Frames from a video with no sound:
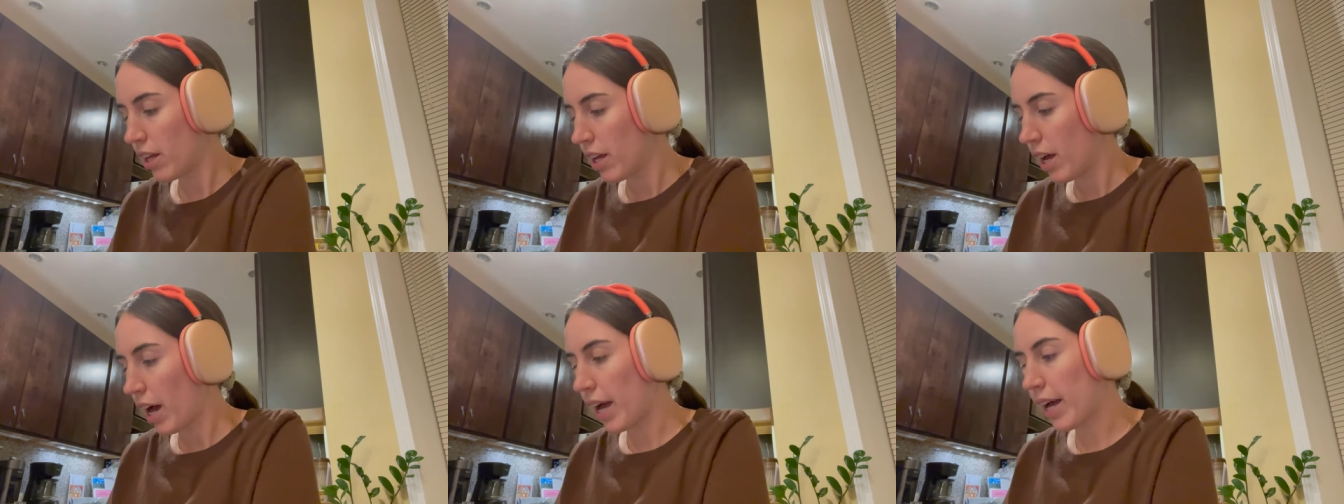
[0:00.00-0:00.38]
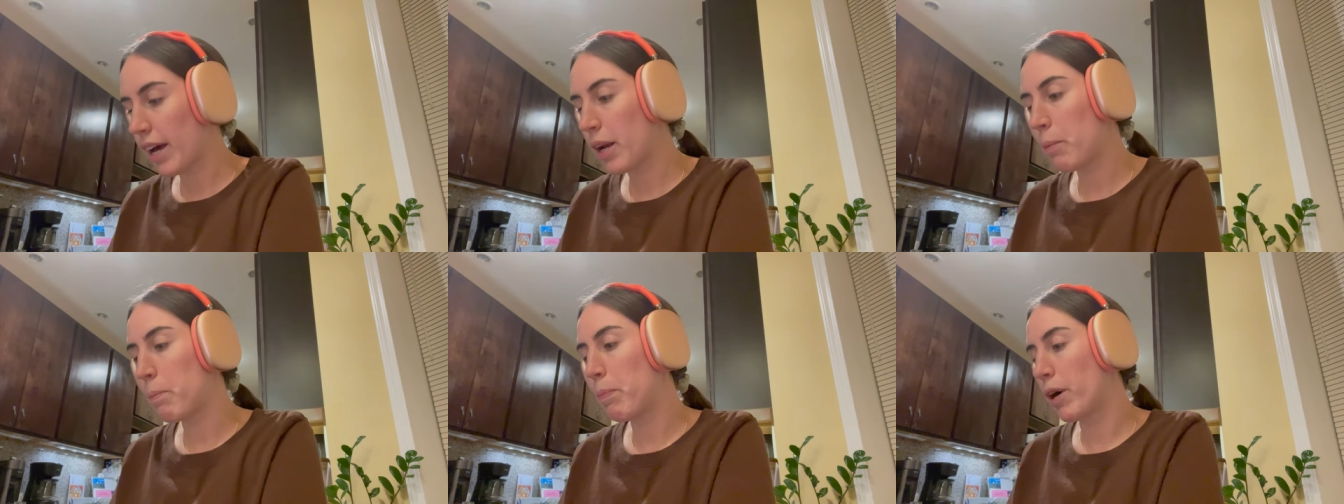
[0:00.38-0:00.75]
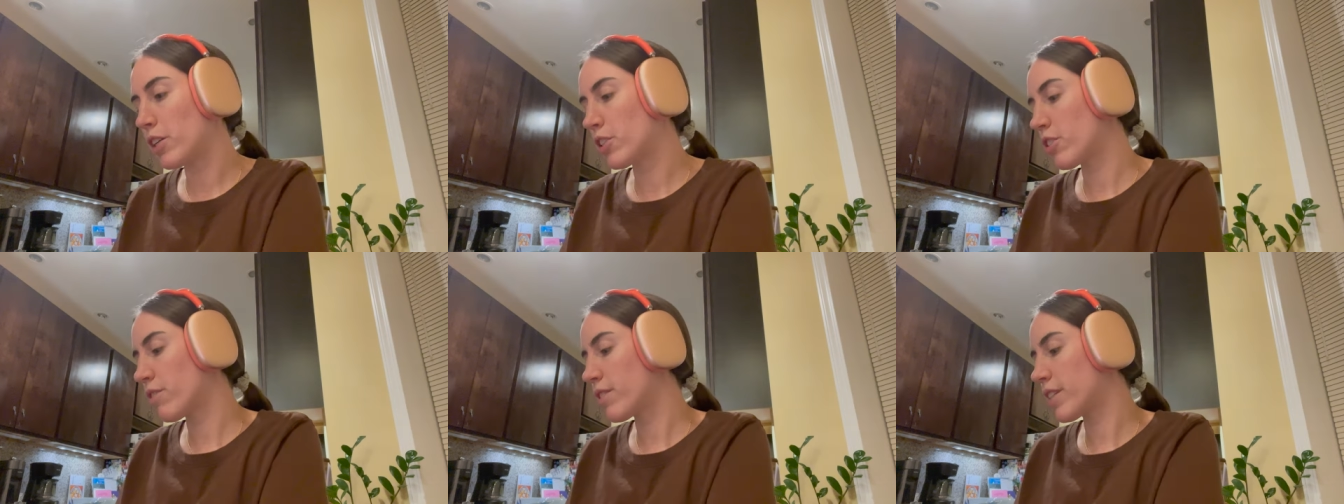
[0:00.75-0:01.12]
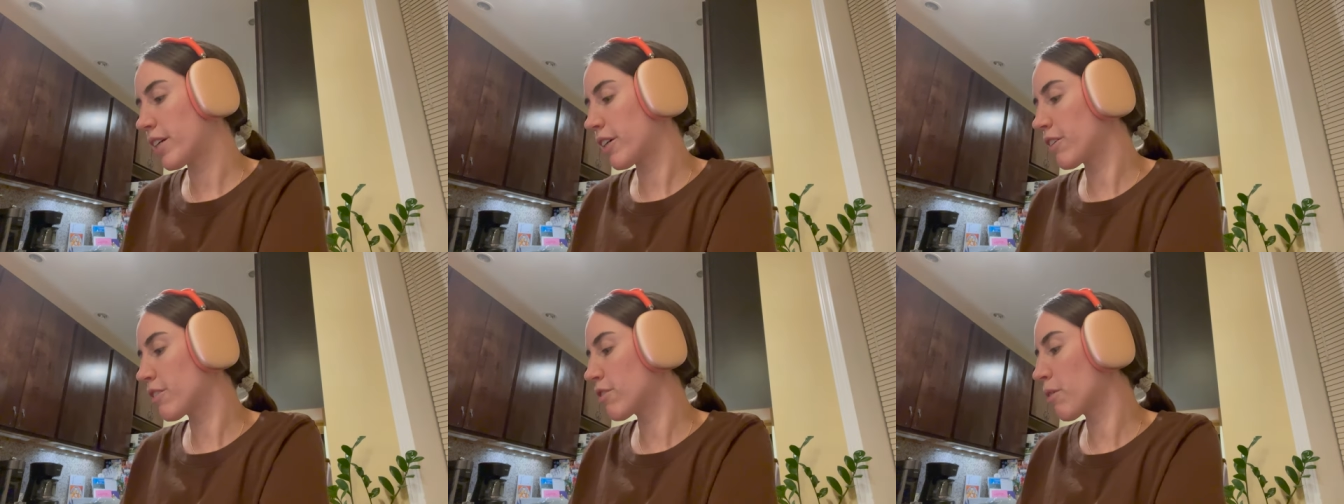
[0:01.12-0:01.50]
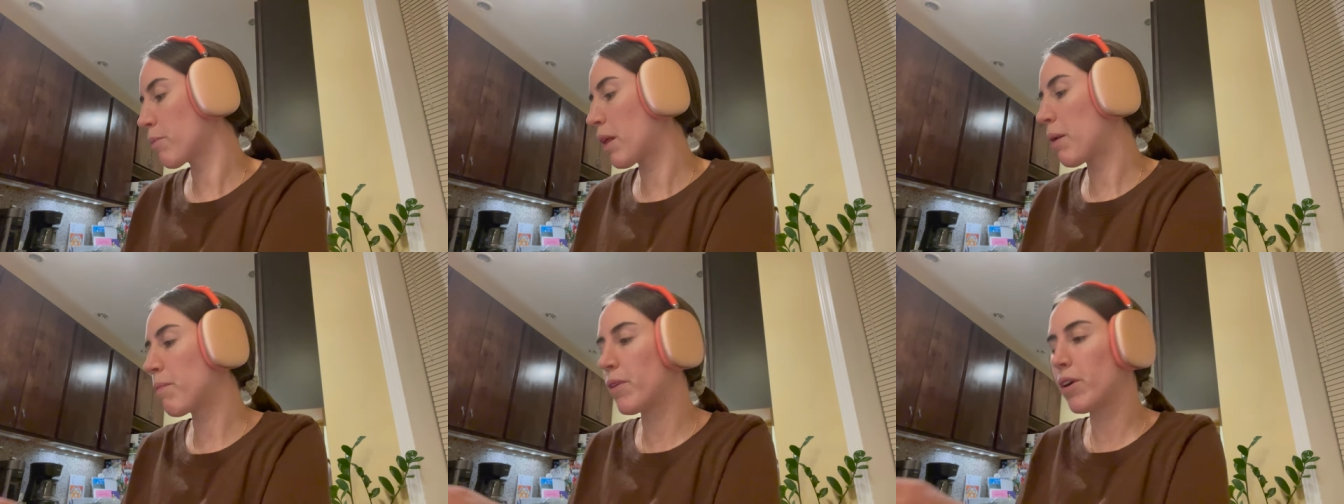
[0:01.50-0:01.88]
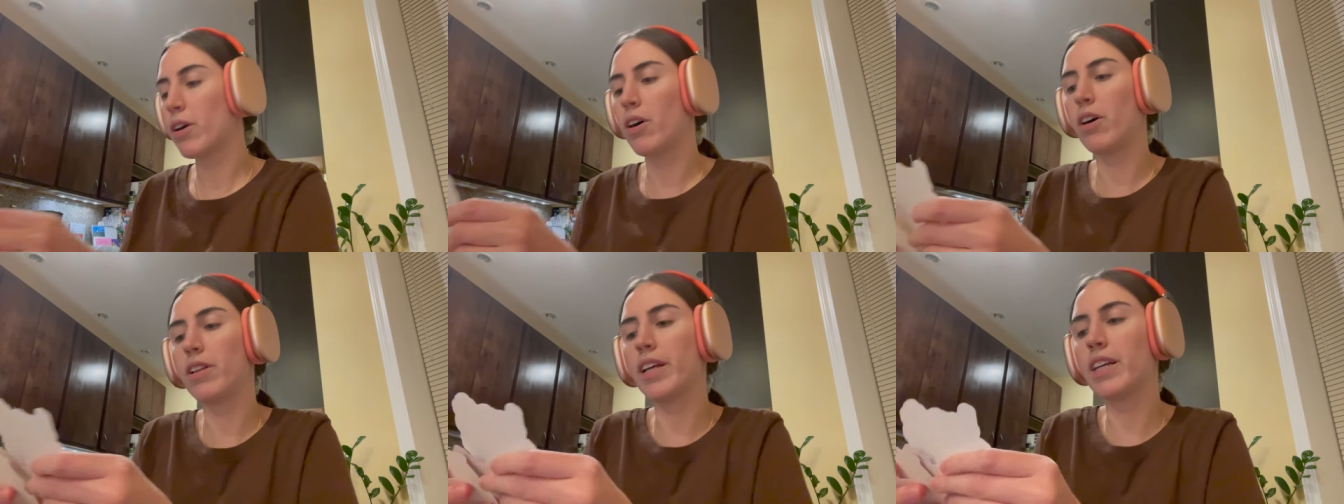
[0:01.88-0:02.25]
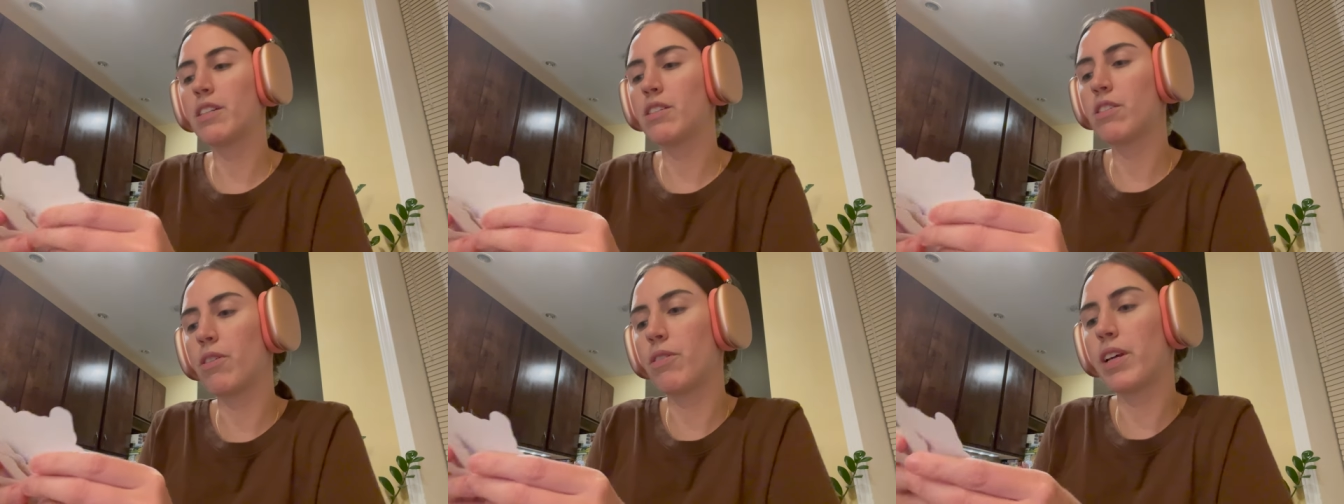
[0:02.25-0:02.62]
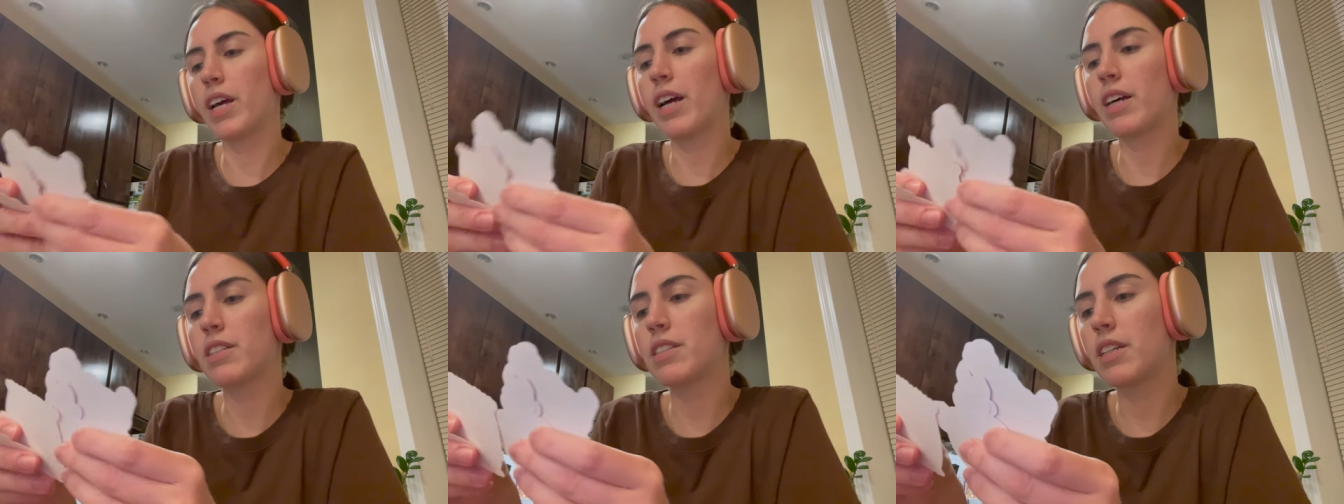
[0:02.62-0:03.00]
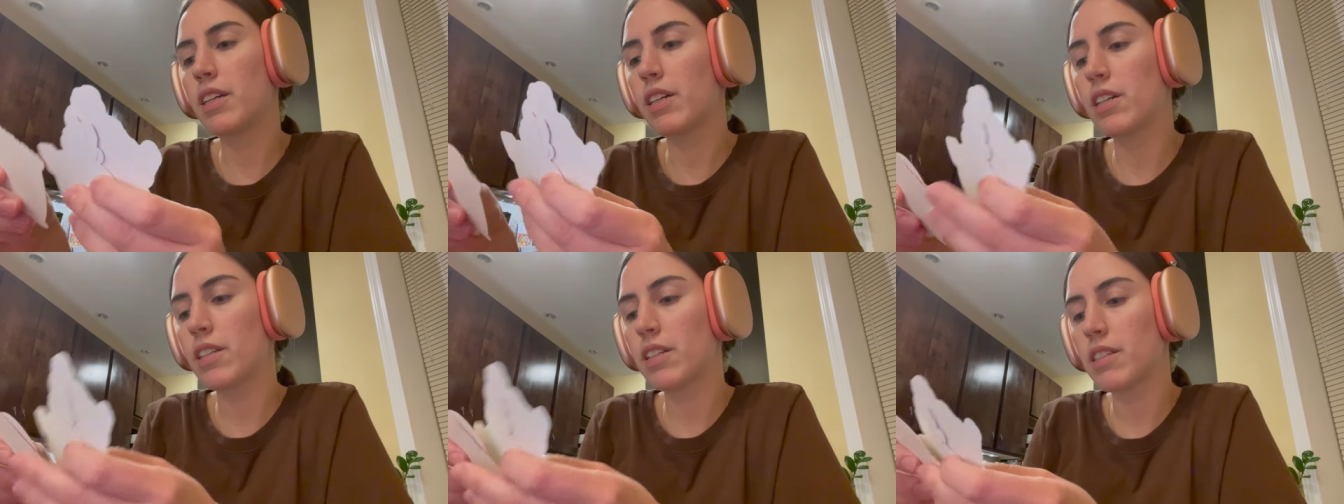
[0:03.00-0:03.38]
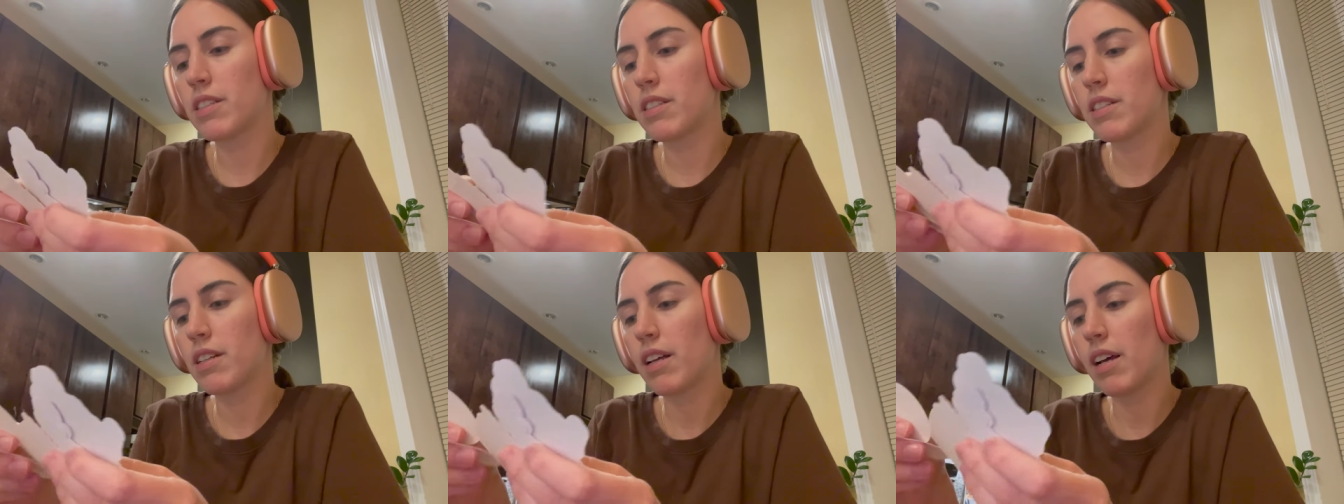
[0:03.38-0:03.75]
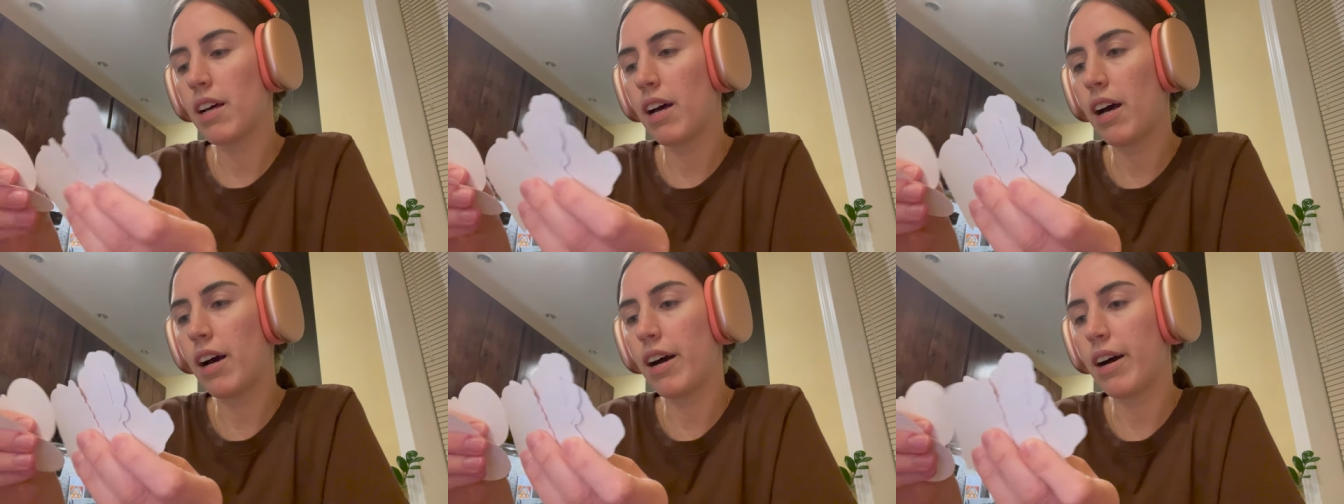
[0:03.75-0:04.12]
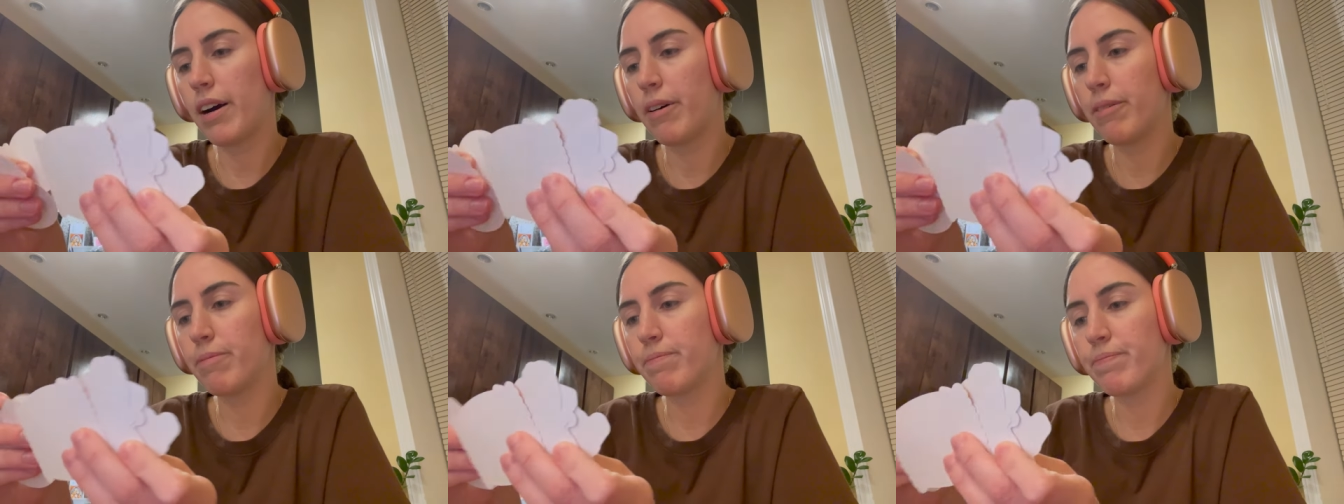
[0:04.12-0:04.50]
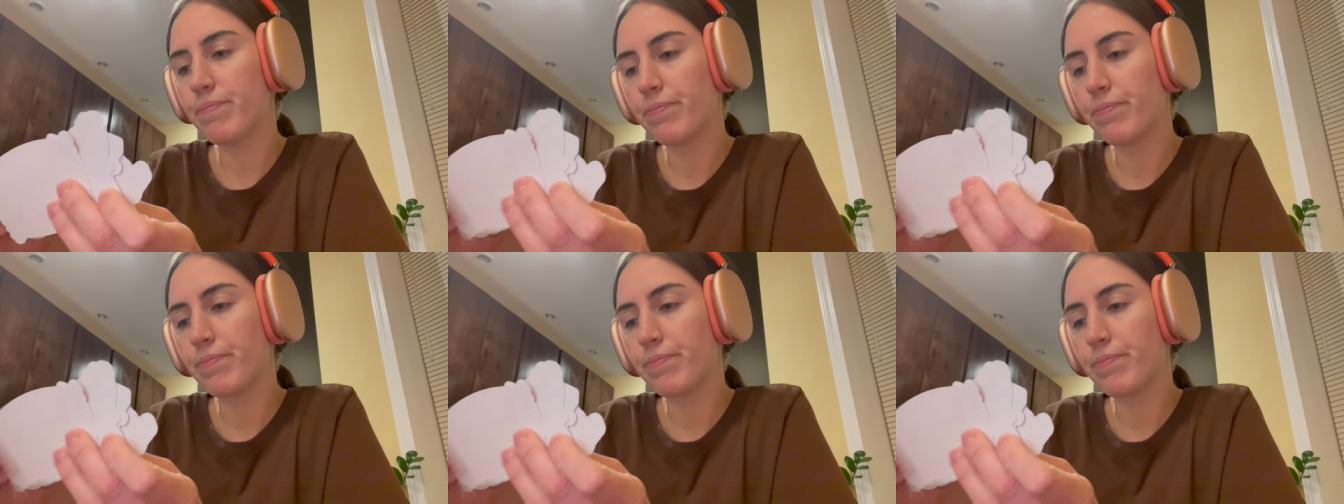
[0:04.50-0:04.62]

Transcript: I got a bunch of stickers from them. They're all like Zodiac stickers. Um,